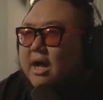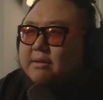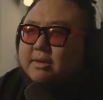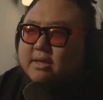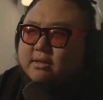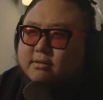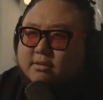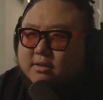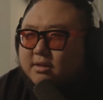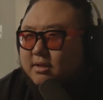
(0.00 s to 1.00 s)
I
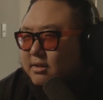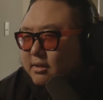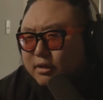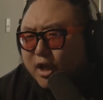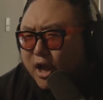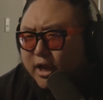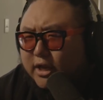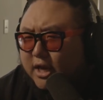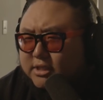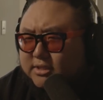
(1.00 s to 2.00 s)
mean, I
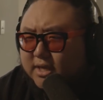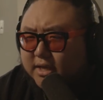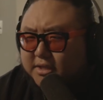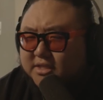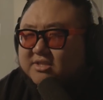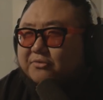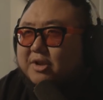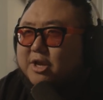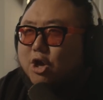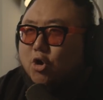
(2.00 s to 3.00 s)
gotta say, this
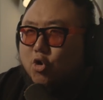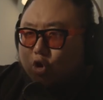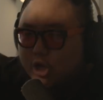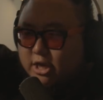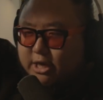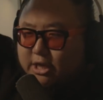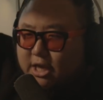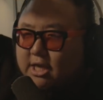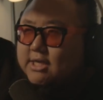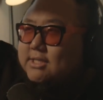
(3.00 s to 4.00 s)
video,
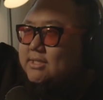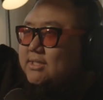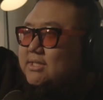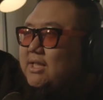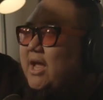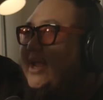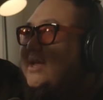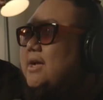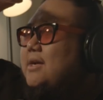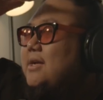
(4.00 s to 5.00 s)
it is
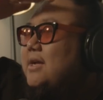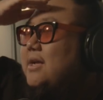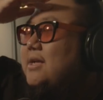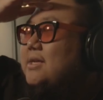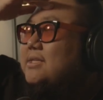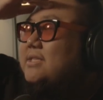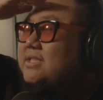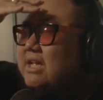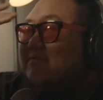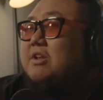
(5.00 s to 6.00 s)
like
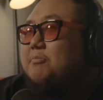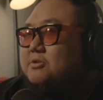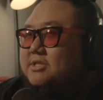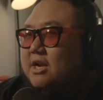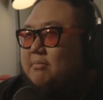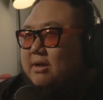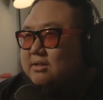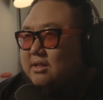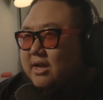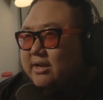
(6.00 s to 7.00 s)
70%
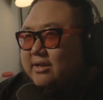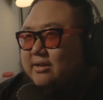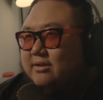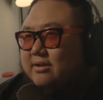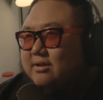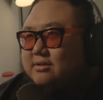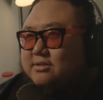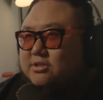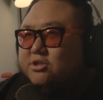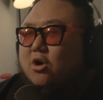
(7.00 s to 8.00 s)
about the lighting.
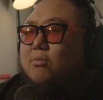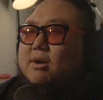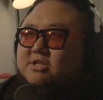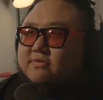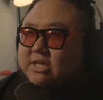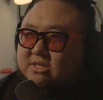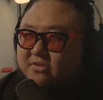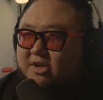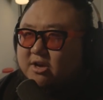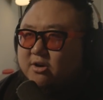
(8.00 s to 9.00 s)
So much of this
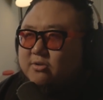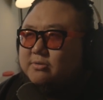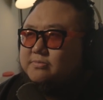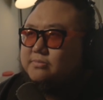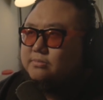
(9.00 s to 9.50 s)
video,